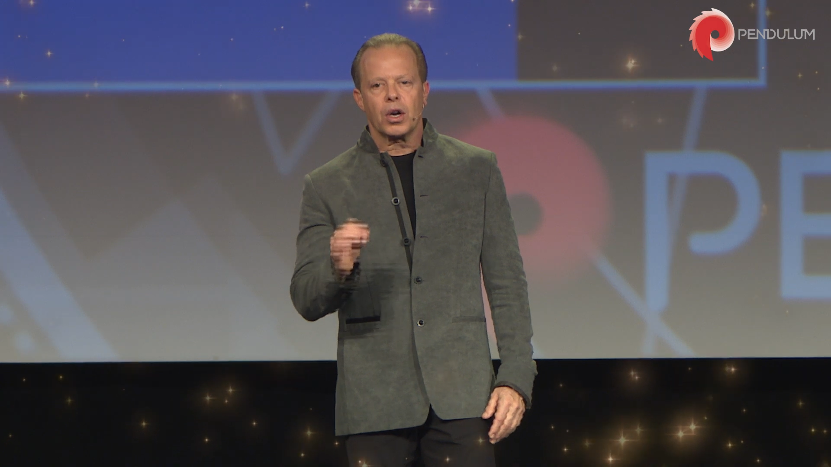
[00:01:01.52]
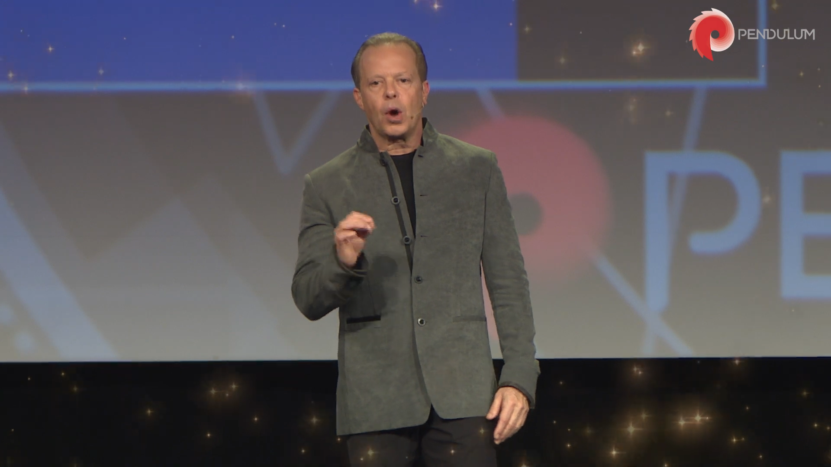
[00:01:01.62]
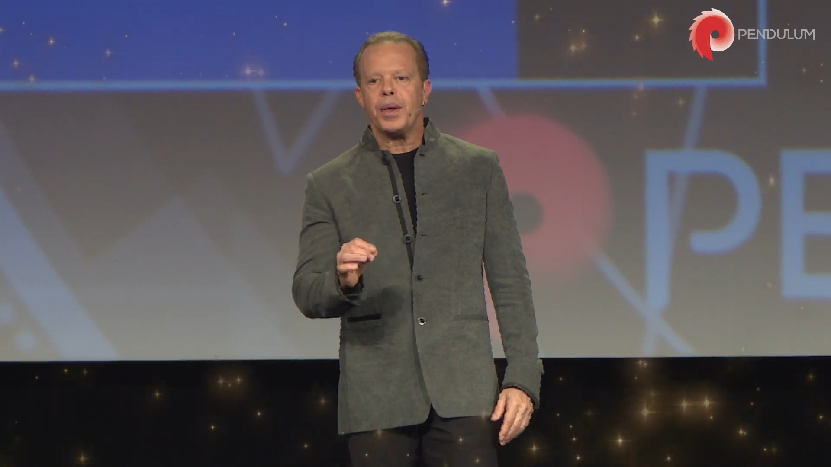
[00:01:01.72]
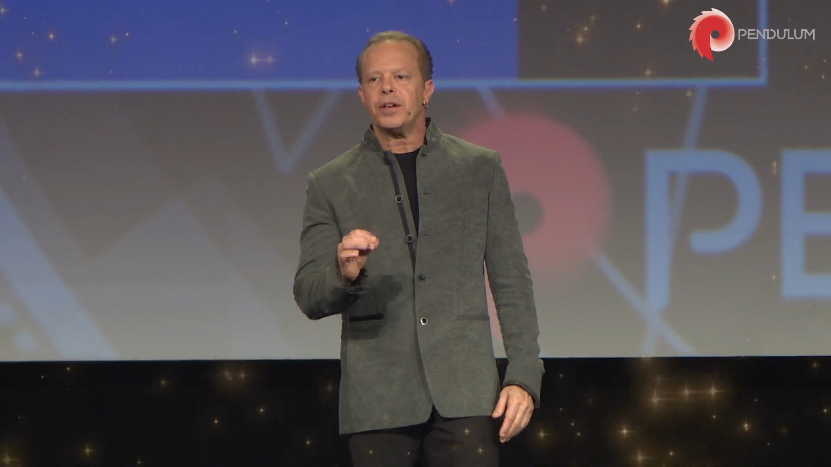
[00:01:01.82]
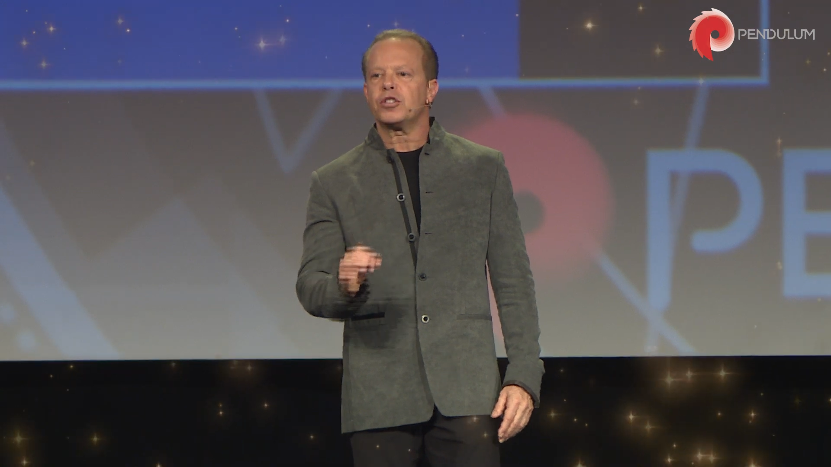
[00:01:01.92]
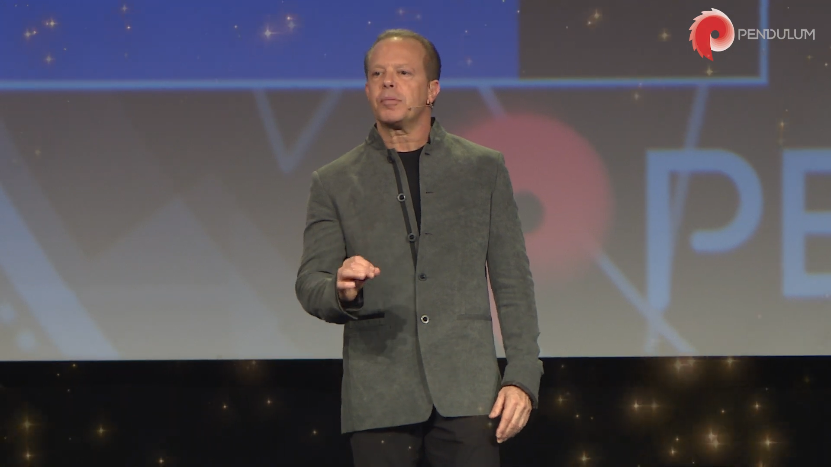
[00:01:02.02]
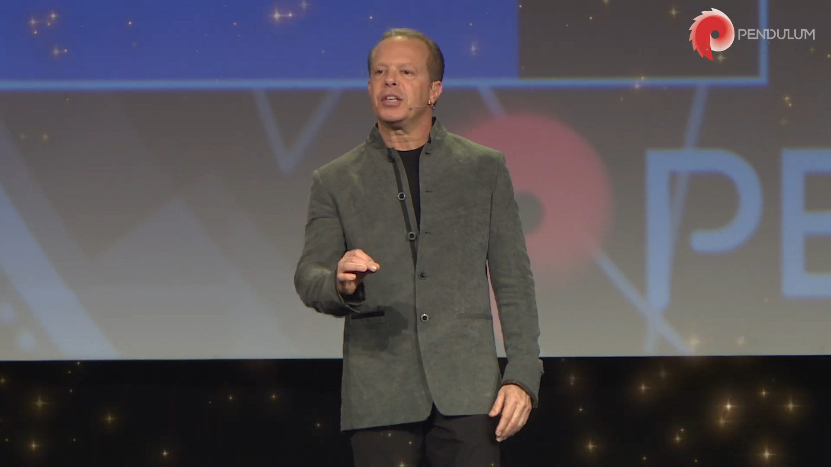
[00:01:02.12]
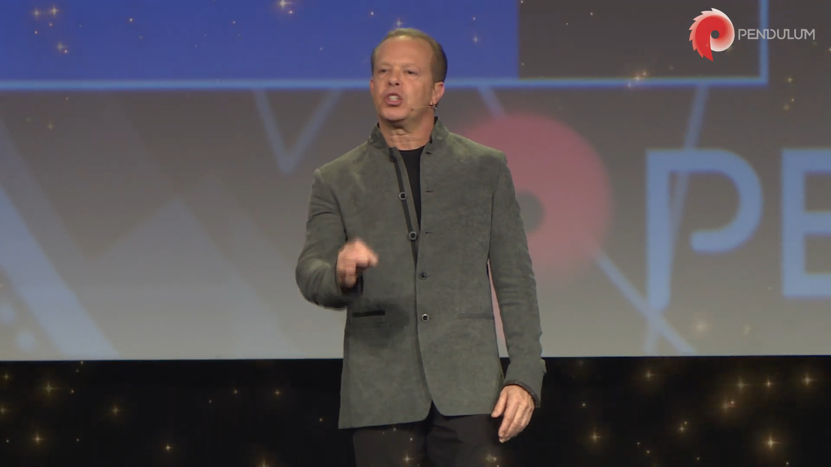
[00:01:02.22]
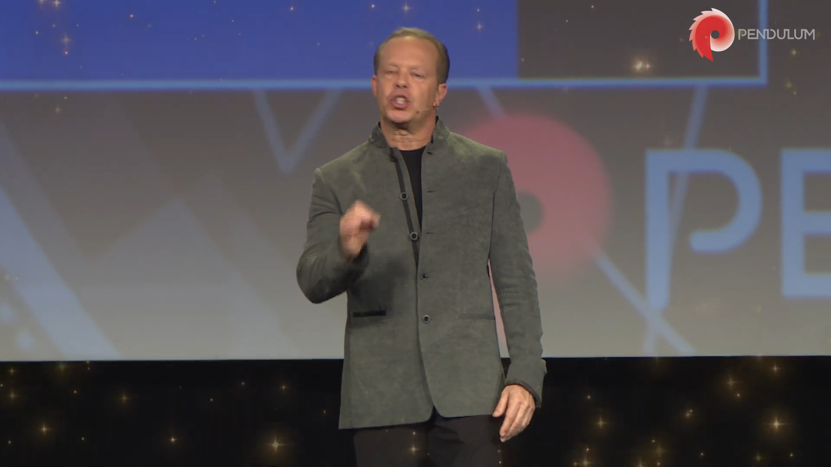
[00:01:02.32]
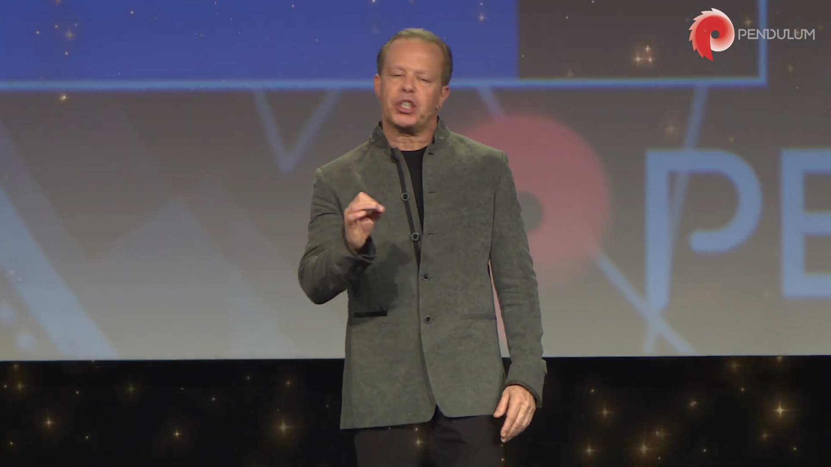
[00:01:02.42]
going to be
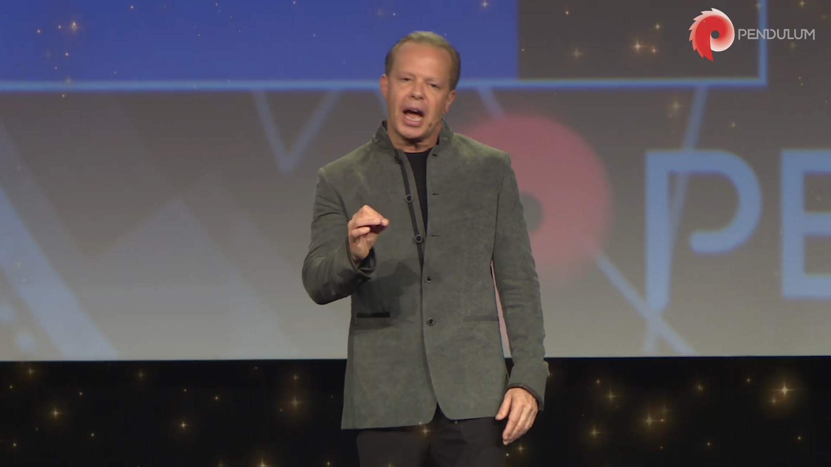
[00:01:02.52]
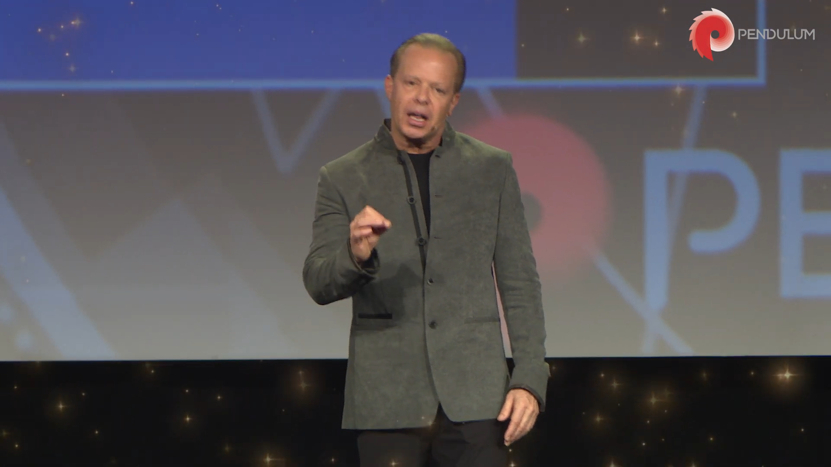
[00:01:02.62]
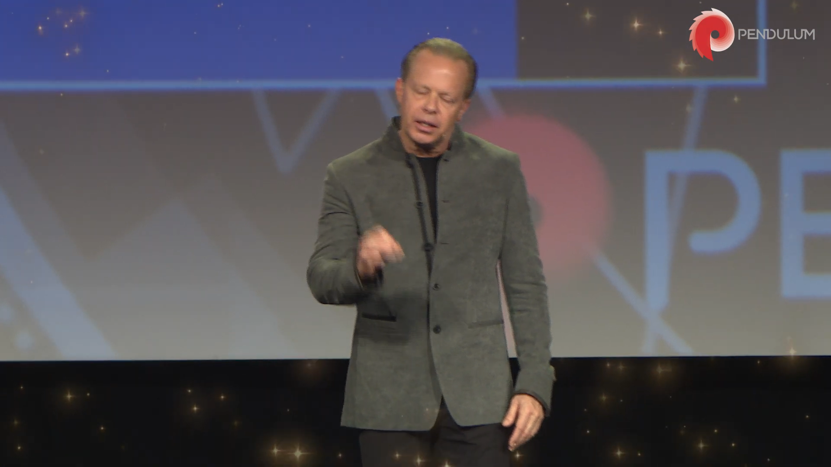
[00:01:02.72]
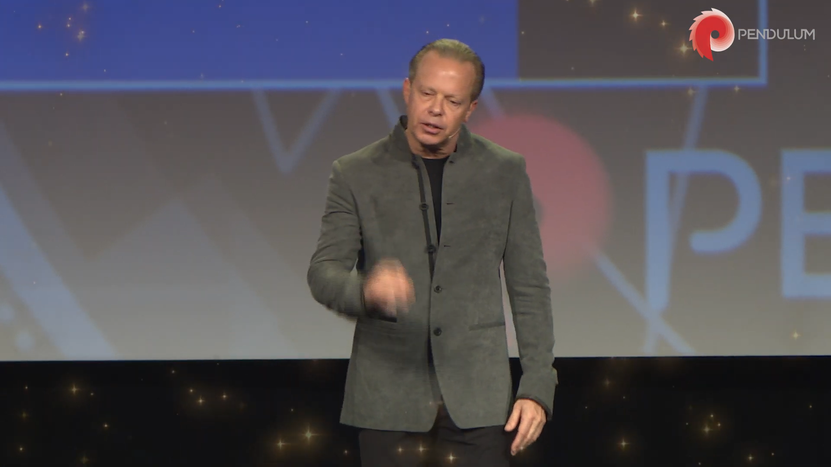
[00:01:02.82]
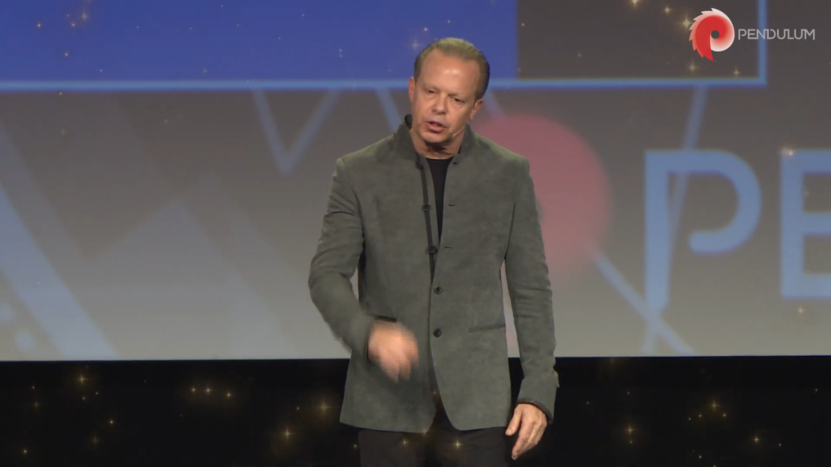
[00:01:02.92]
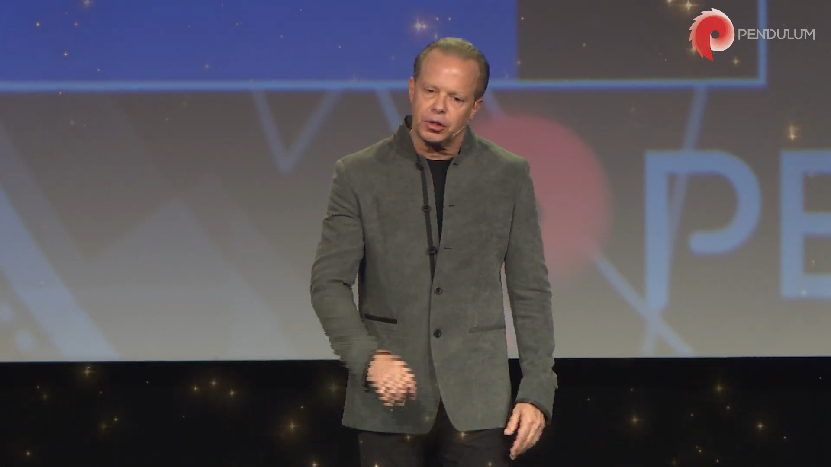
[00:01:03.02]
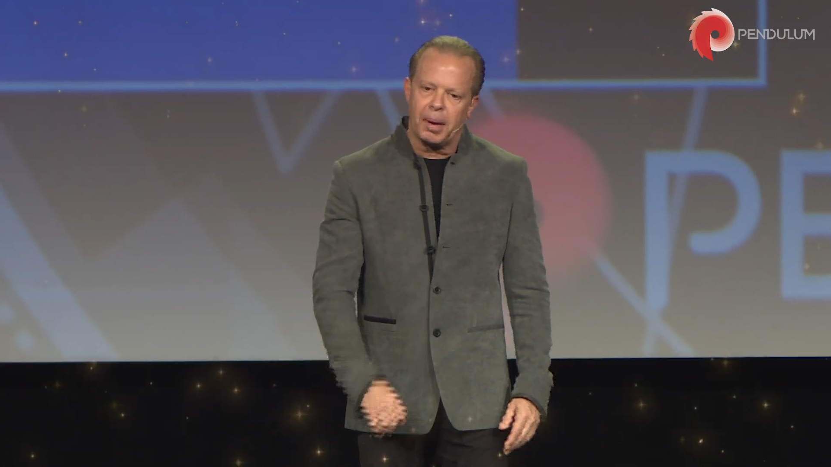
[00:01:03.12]
challenged